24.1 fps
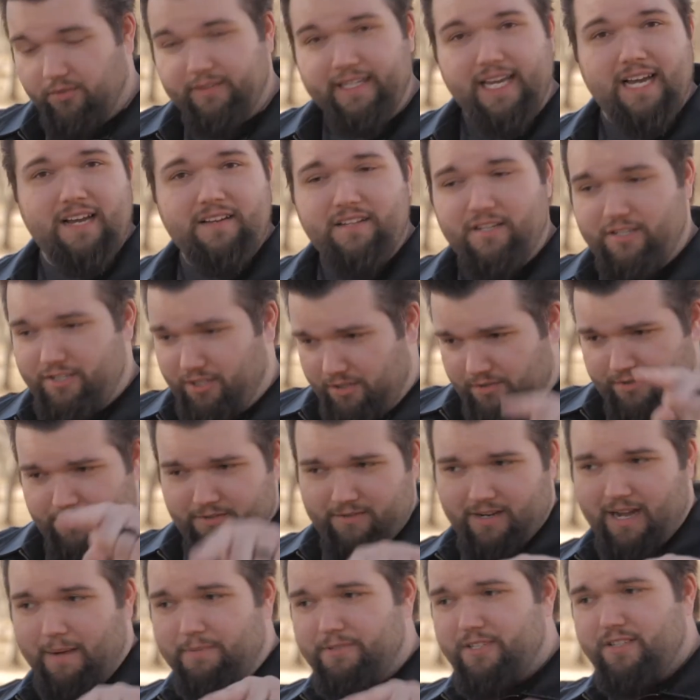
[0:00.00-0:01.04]
down, you choose
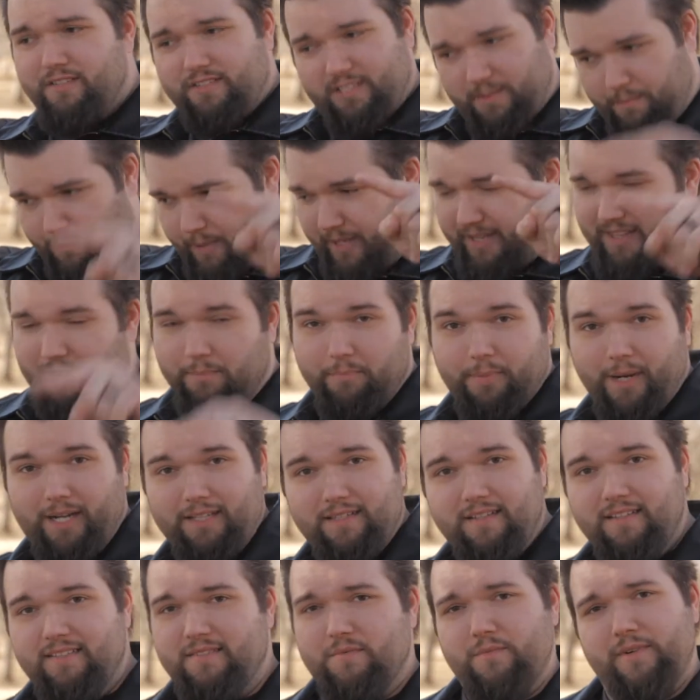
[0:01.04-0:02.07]
your options, you pick the
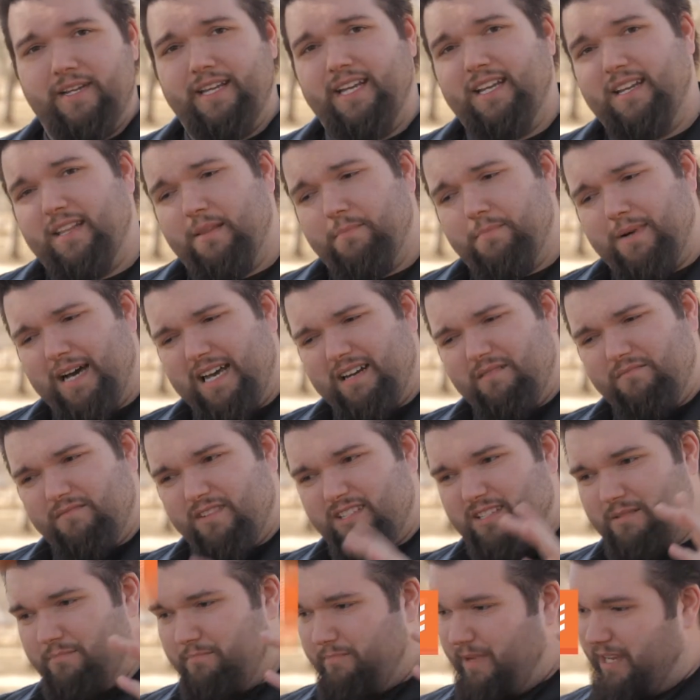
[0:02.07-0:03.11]
buttons, and when you get to the bottom,
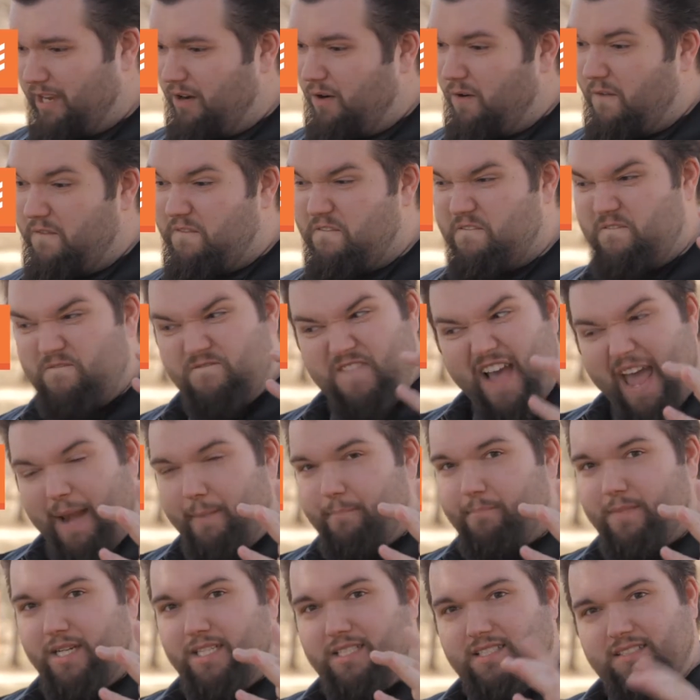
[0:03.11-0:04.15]
there's a big old
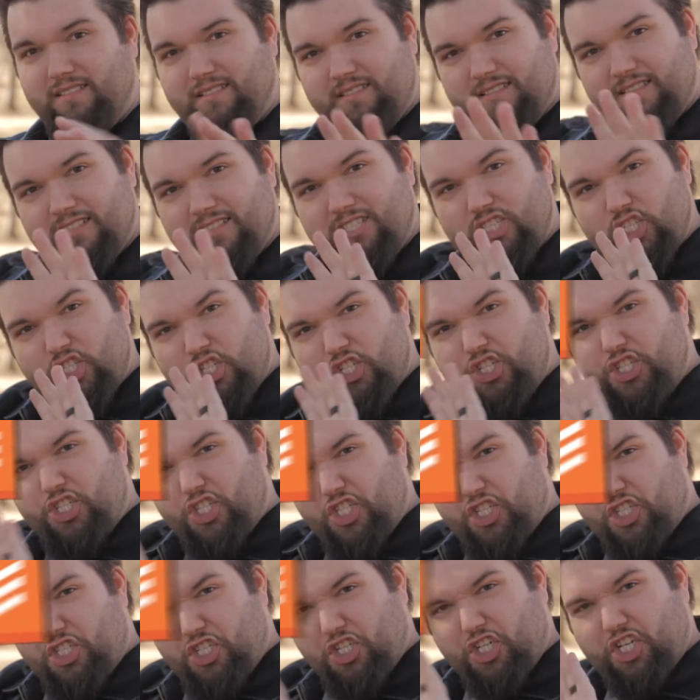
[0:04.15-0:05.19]
fat button
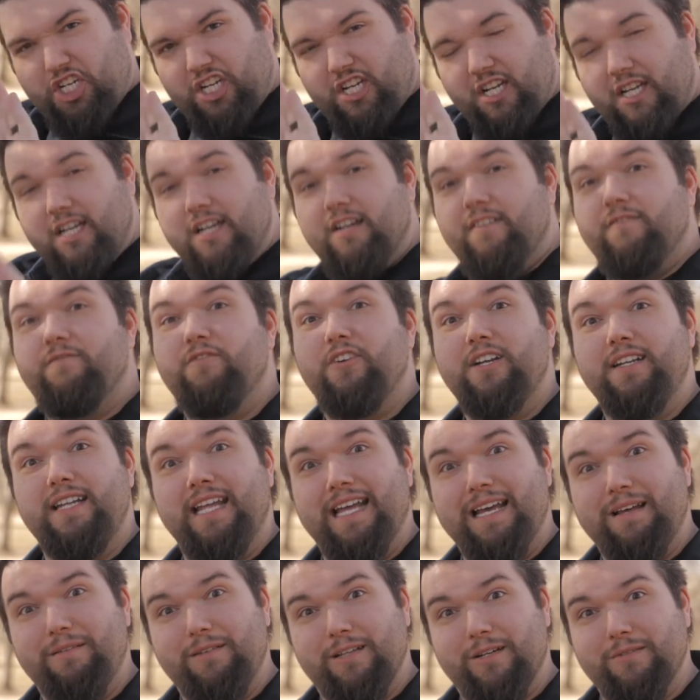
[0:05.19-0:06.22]
for
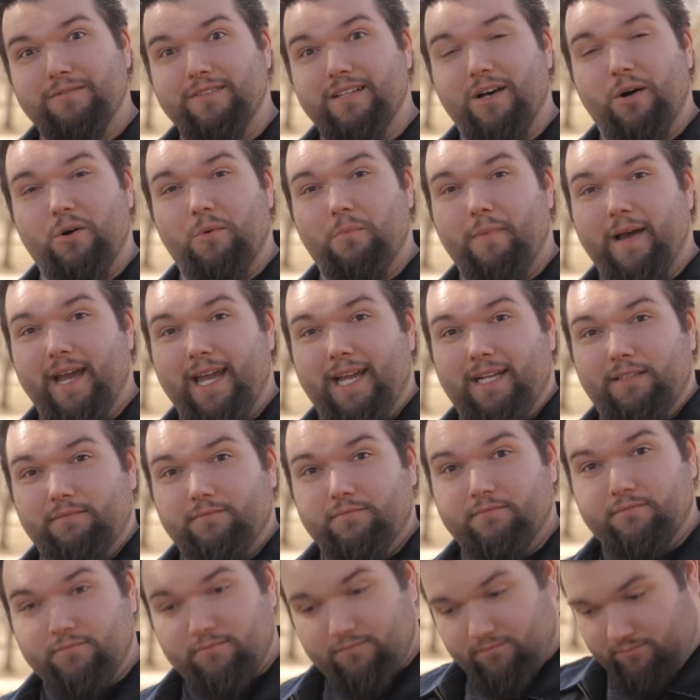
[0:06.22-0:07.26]
downloading the whole bang.
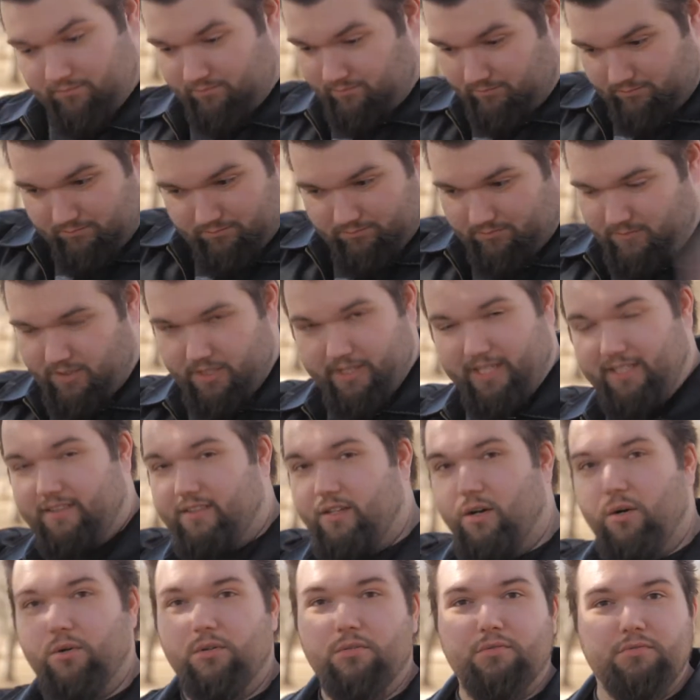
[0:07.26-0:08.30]
You get the
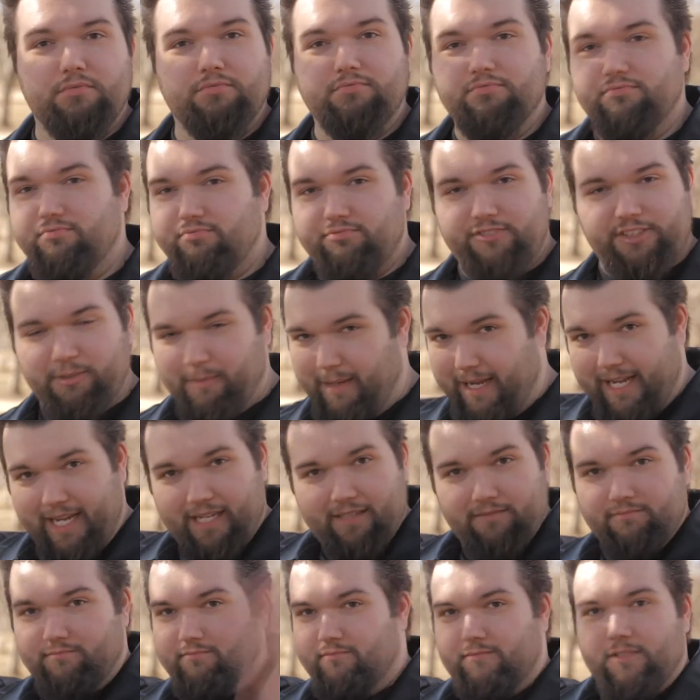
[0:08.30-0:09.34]
whole shebang,
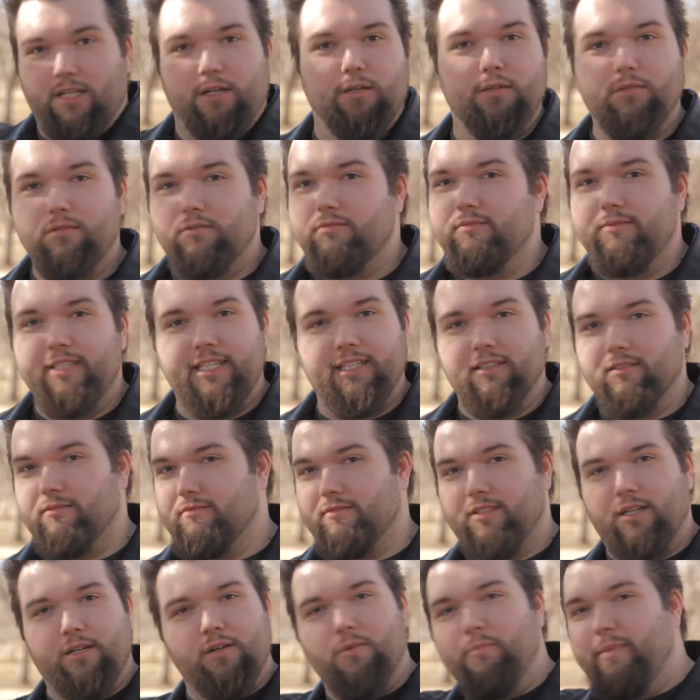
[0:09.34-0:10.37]
the whole deal,
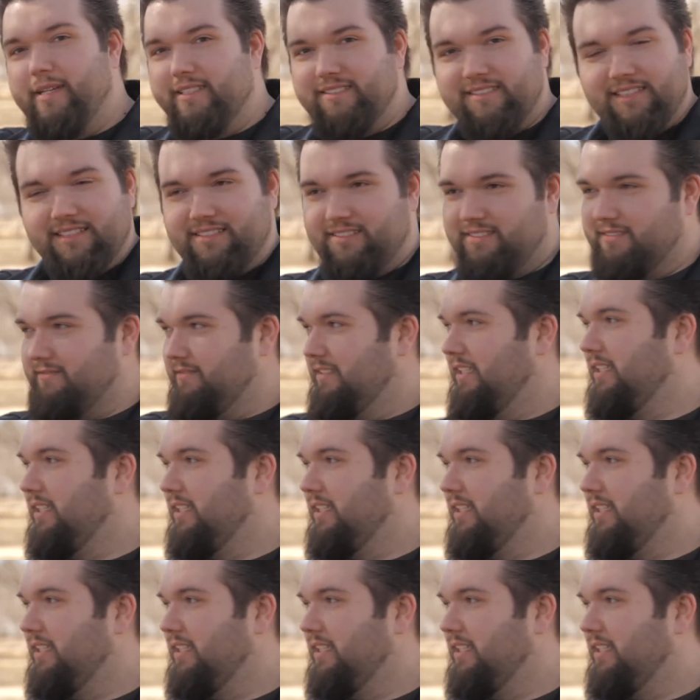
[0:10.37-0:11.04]
the whole business.